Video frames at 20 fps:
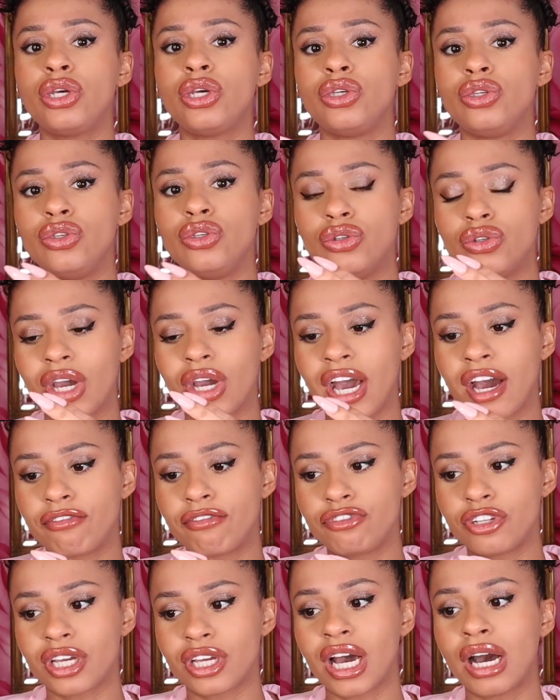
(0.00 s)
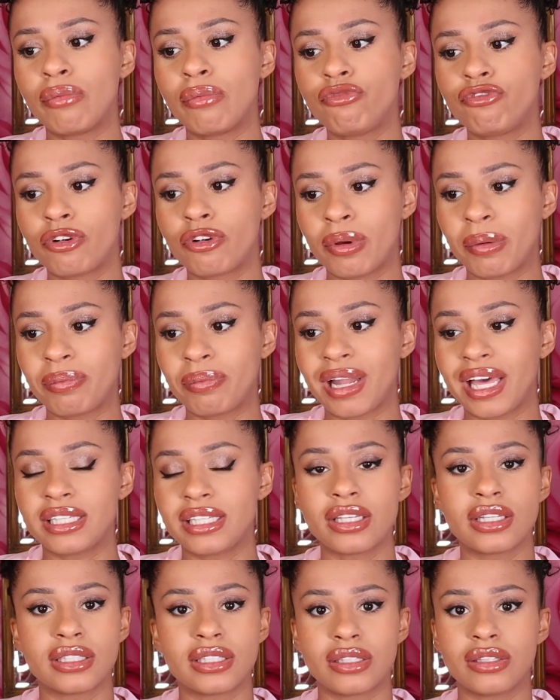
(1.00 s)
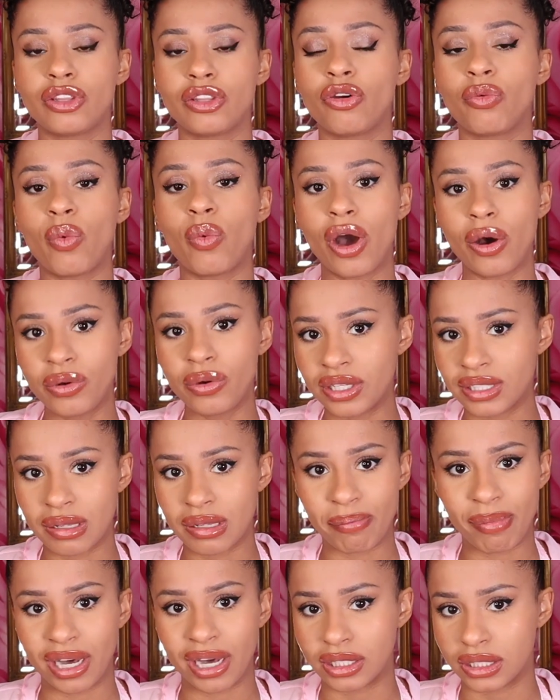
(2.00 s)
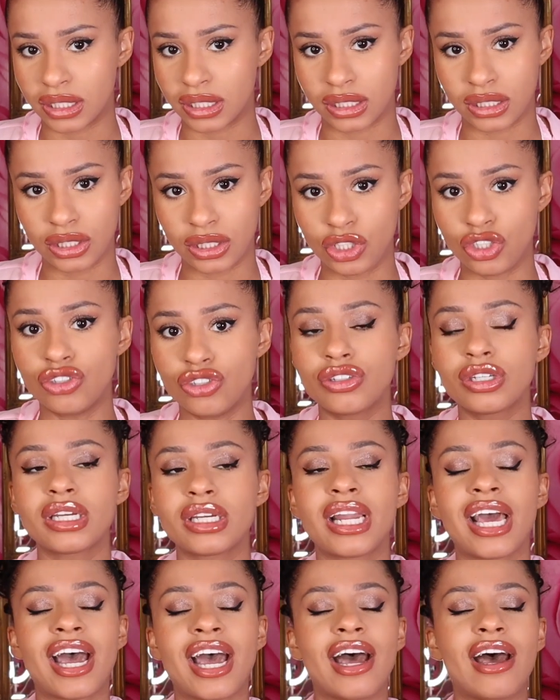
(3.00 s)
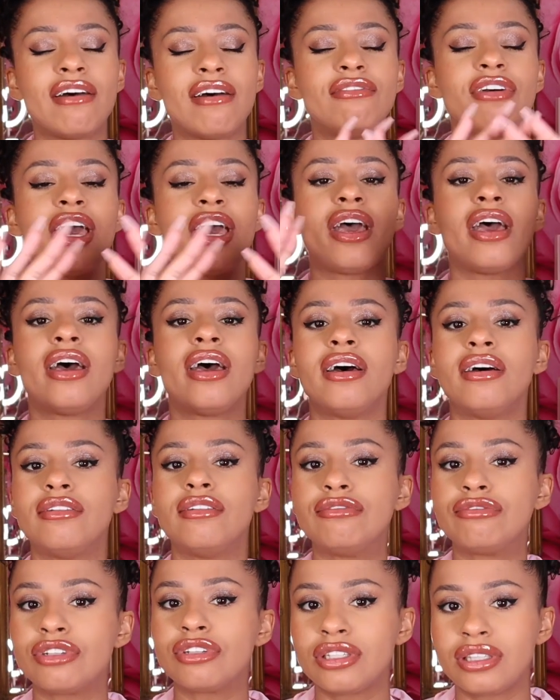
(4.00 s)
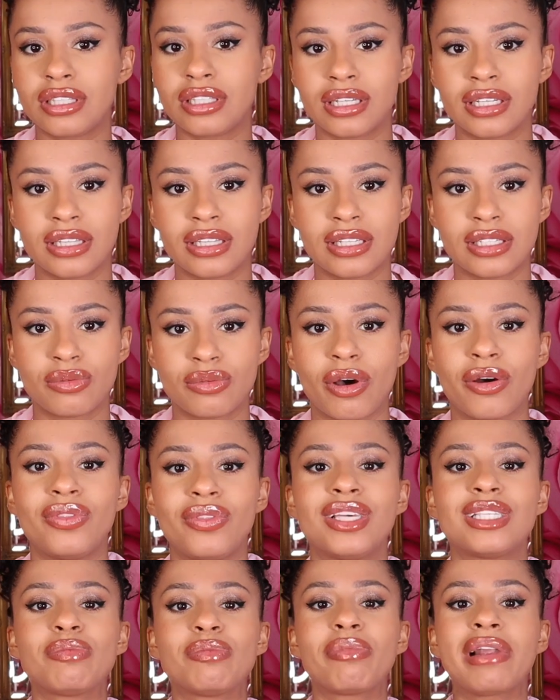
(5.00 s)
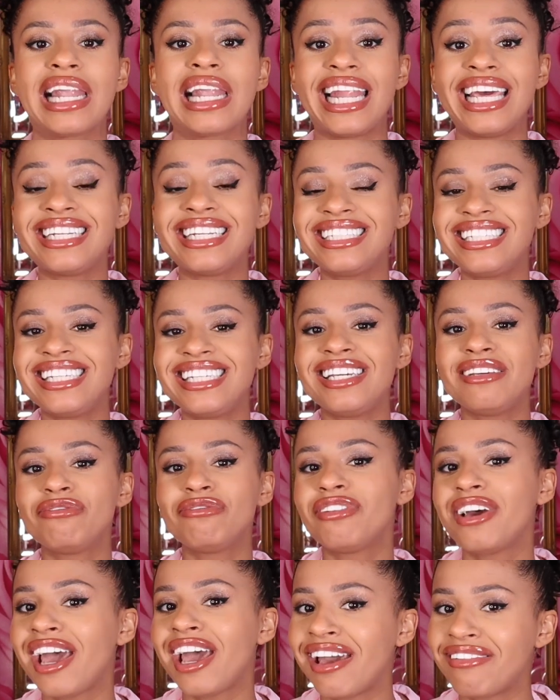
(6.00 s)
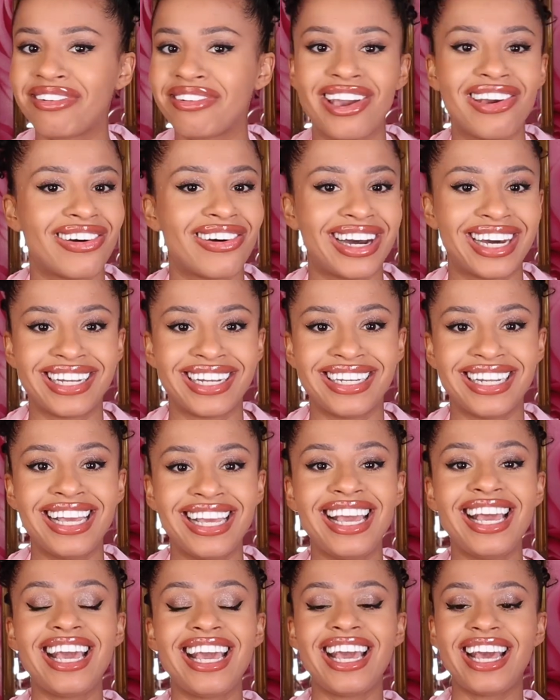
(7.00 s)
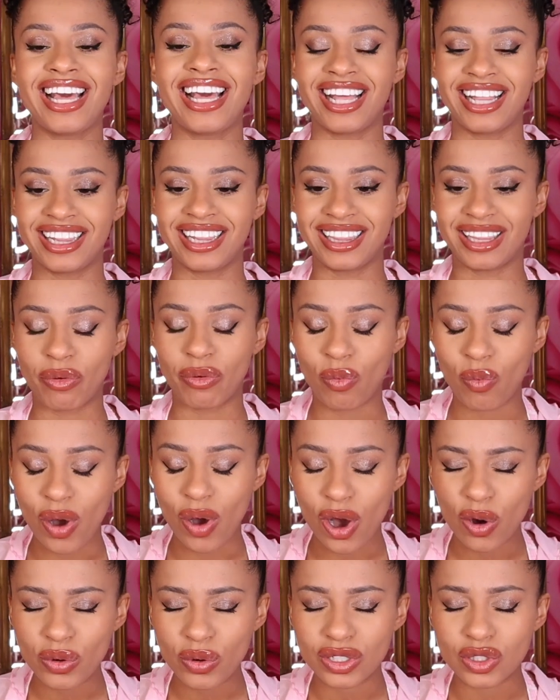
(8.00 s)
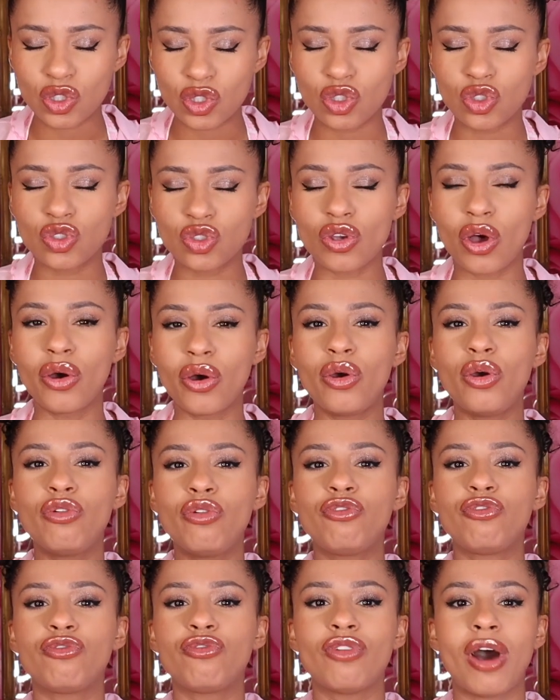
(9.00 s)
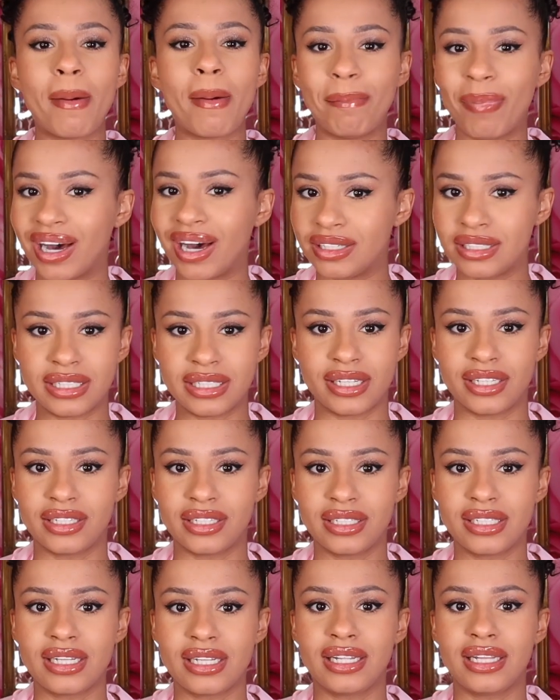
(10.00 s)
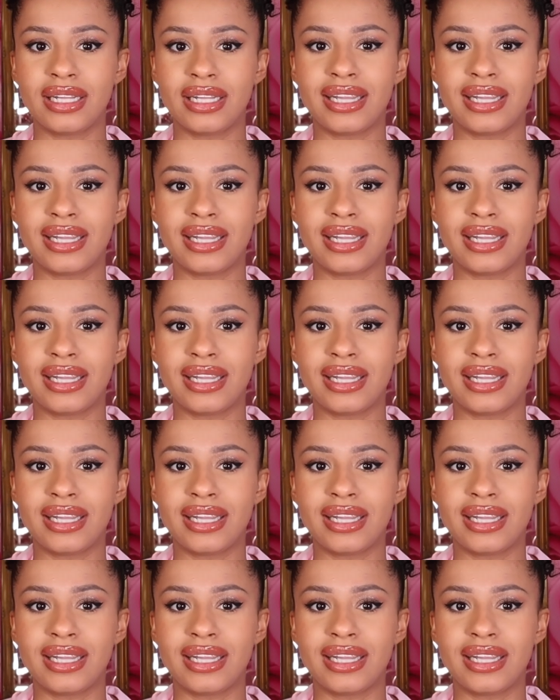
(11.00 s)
You have to come from a place, because the world is abundant. You can have everything in this world. There's plenty for everyone. The world is so abundant.